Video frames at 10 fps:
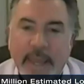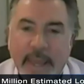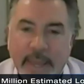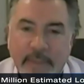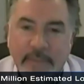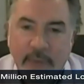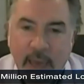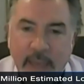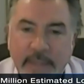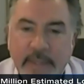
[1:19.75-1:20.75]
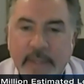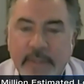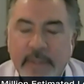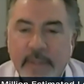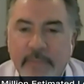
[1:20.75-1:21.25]
And the fact that
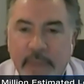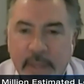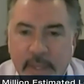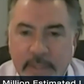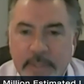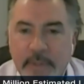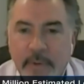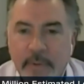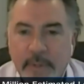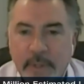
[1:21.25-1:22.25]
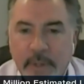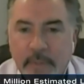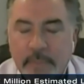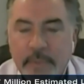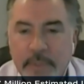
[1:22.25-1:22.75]
the fans are, you
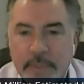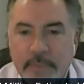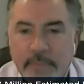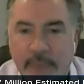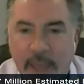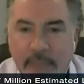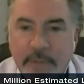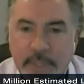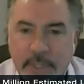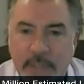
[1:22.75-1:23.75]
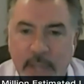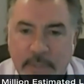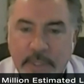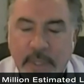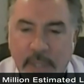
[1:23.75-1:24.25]
know, just five or
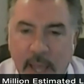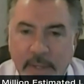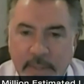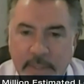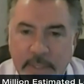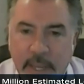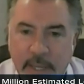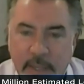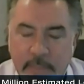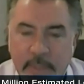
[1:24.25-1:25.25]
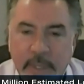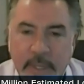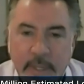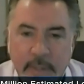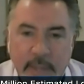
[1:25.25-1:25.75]
6,000 allowed in the stadium,
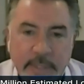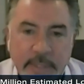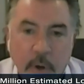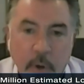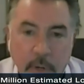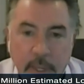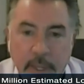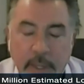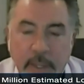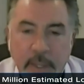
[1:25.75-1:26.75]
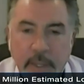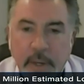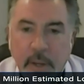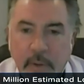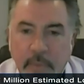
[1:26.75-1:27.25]
that's hurting, you
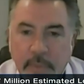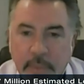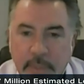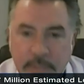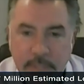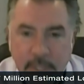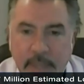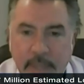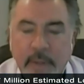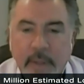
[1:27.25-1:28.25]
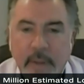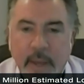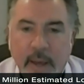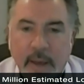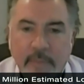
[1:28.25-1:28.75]
know, the city
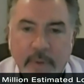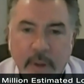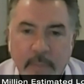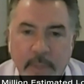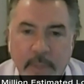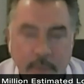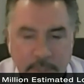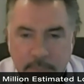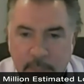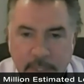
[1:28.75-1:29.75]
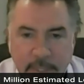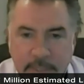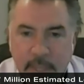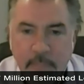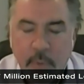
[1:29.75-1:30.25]
uh, from a direct spending
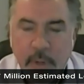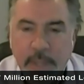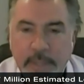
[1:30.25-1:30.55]
standpoint.